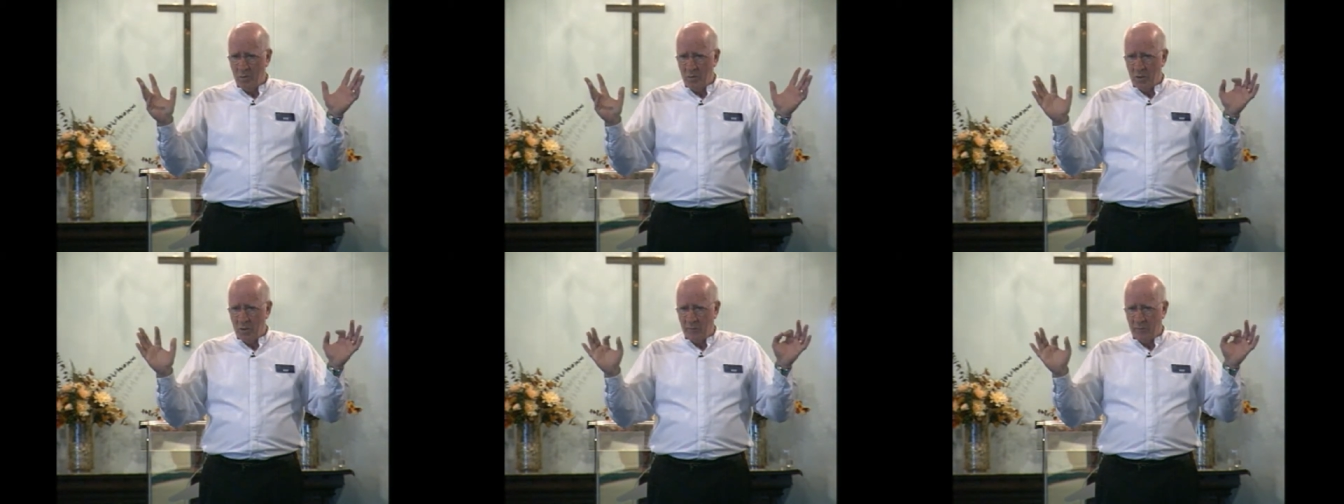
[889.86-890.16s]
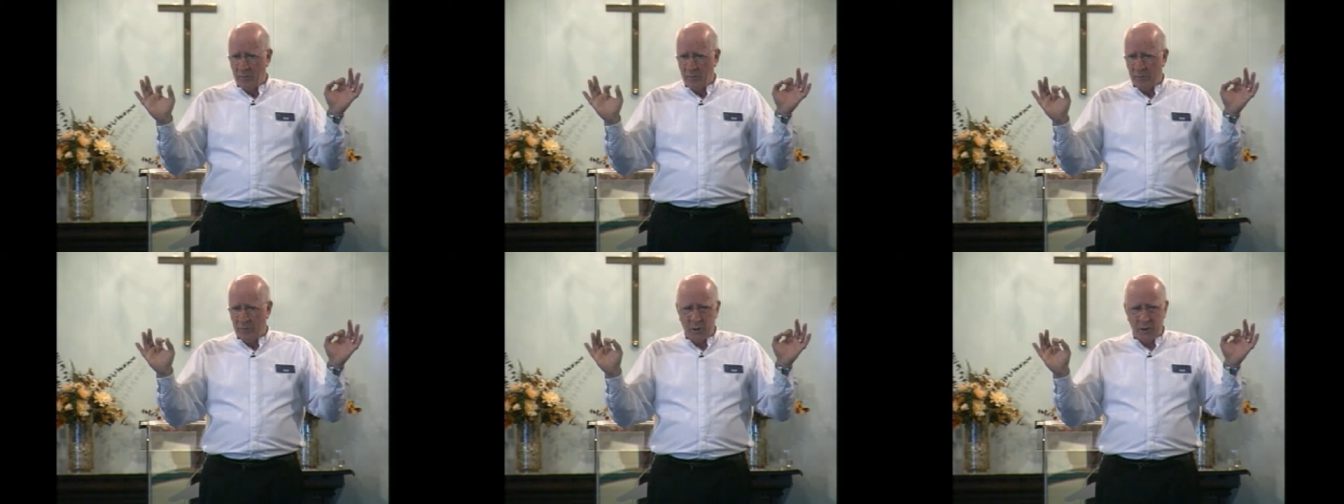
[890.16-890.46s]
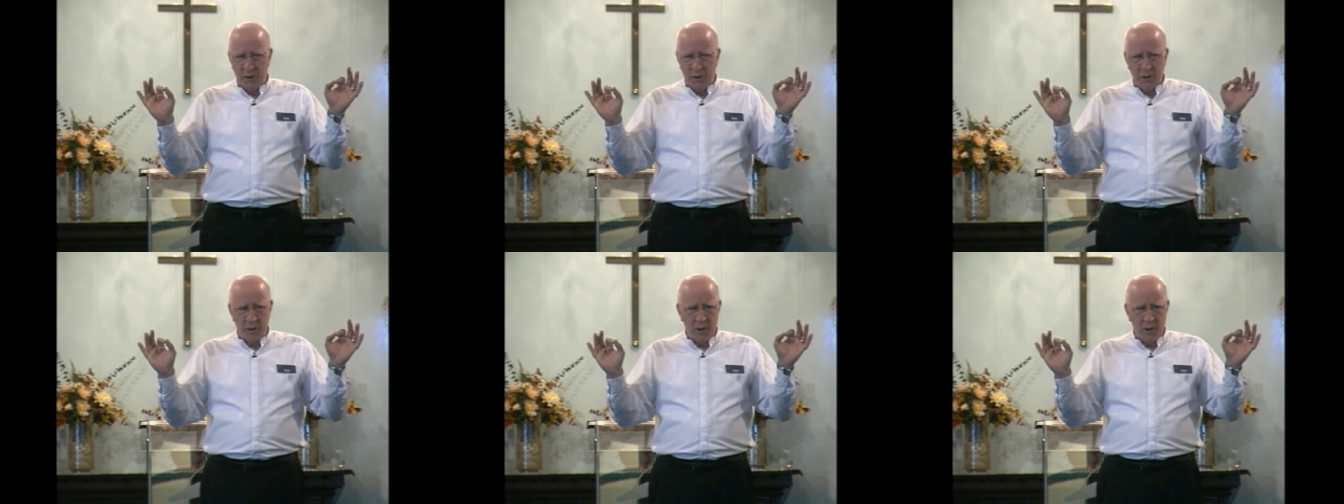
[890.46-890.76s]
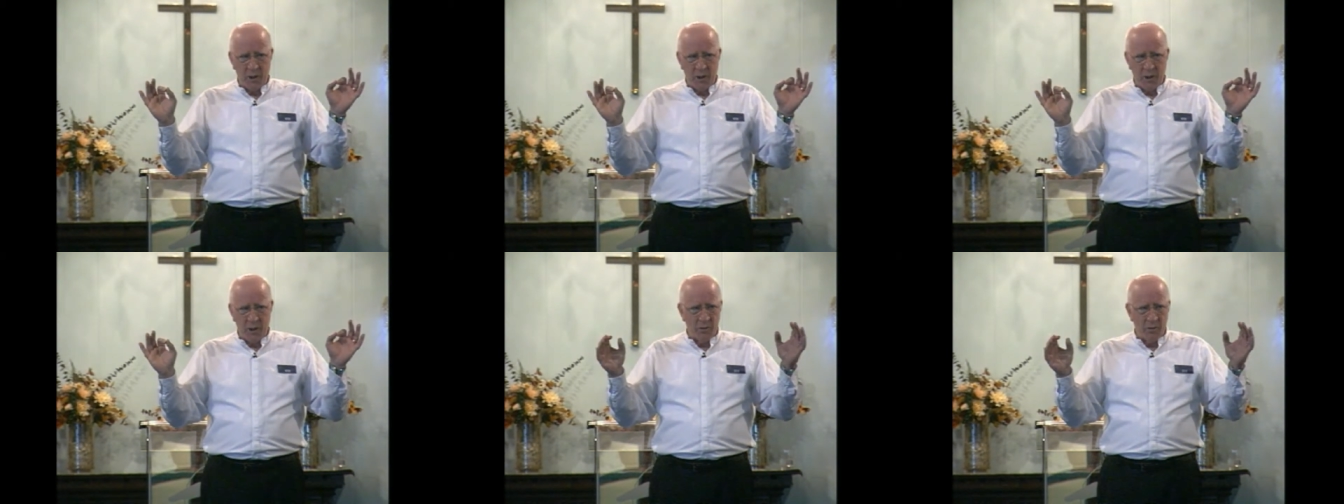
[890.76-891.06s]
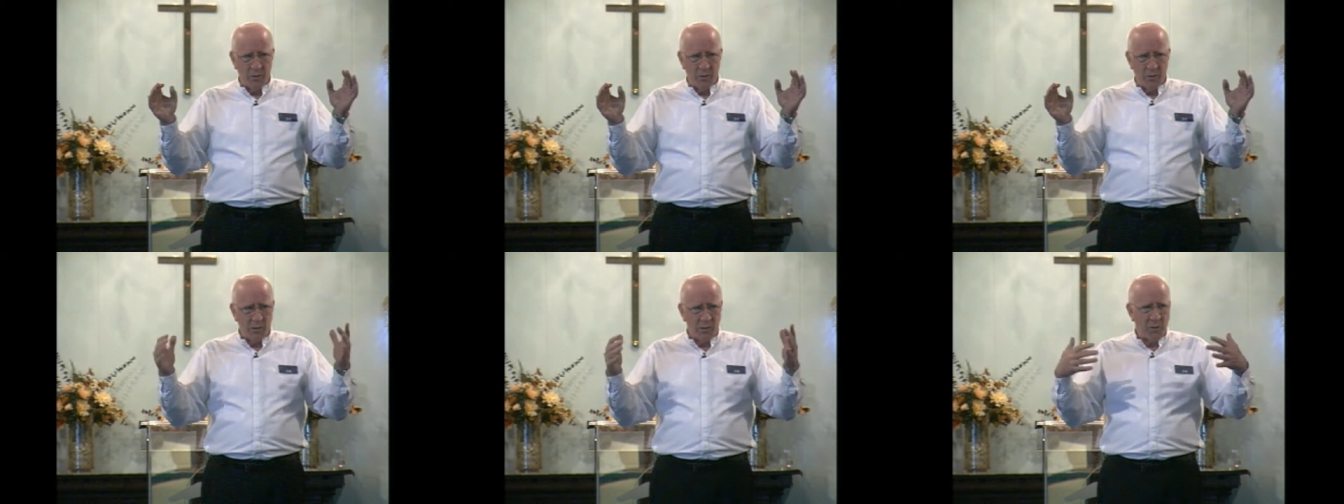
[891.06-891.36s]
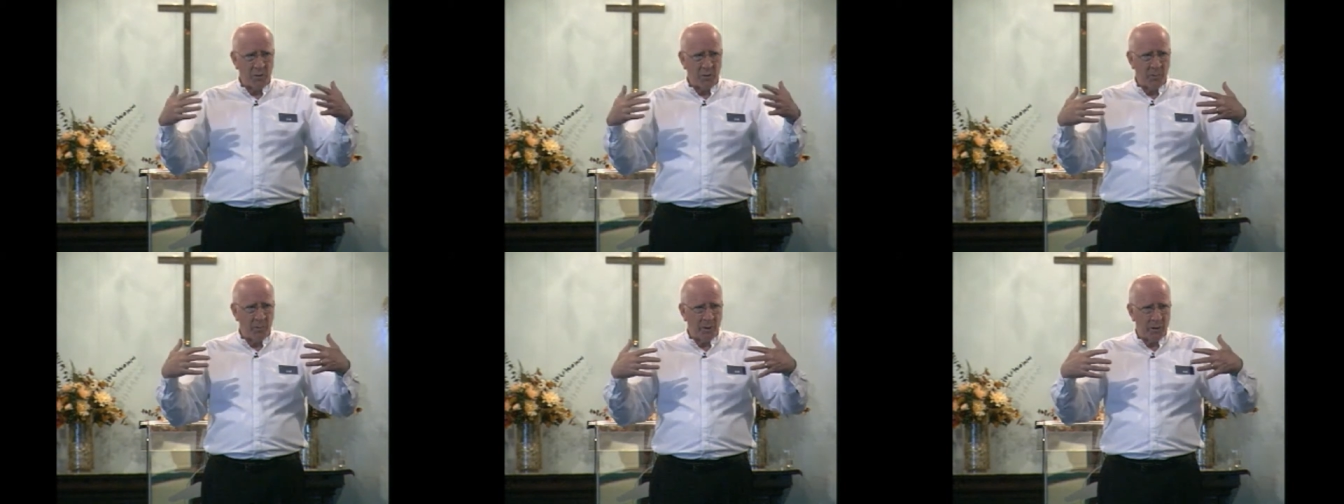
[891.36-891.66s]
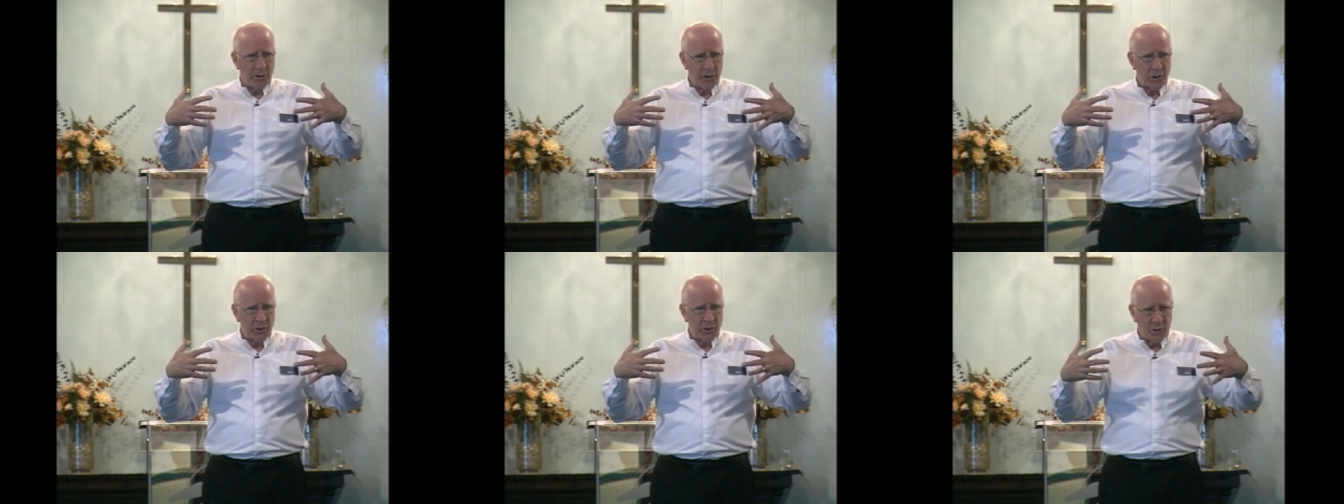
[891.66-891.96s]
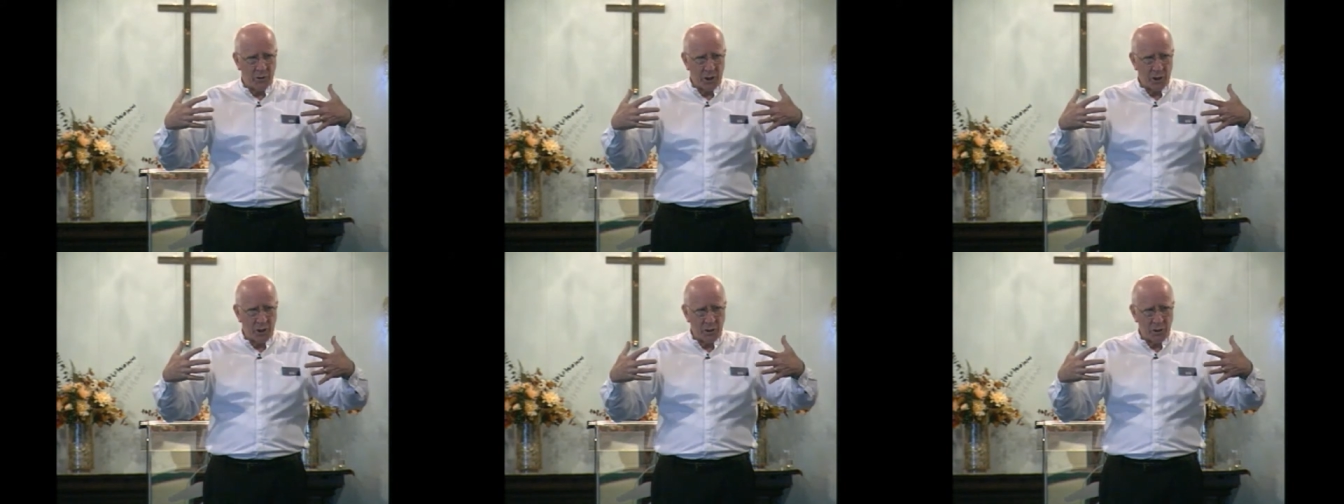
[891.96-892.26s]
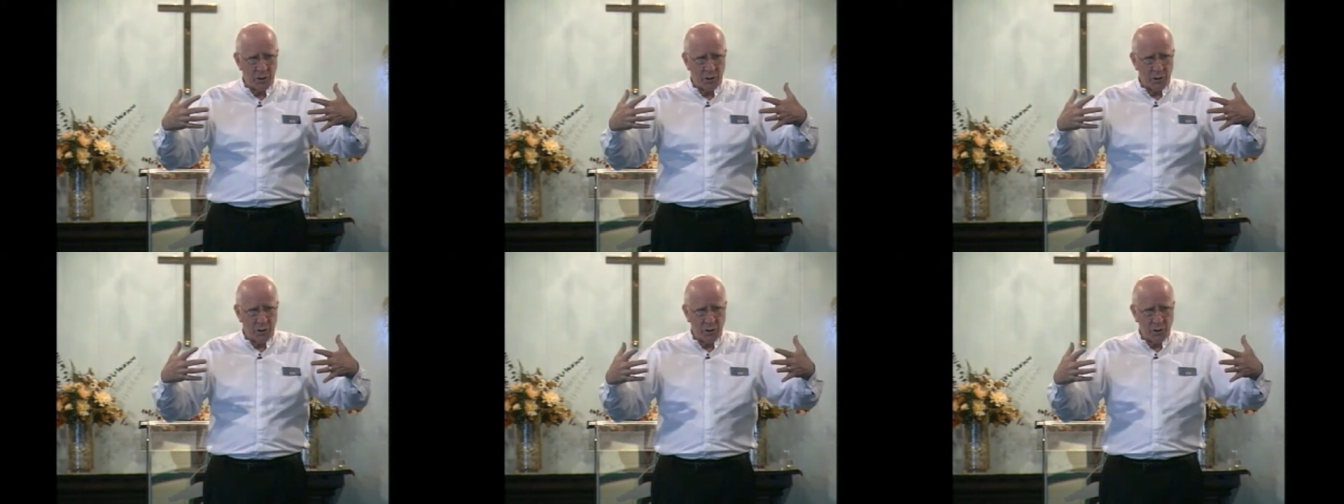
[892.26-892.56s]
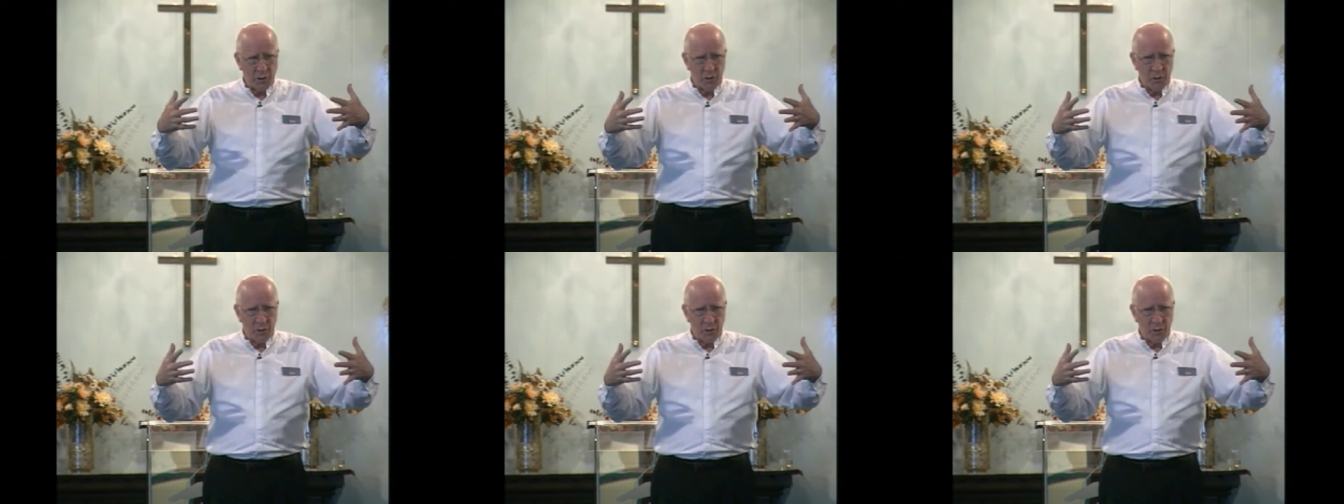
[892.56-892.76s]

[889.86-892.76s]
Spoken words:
And the flow continues from us, through us,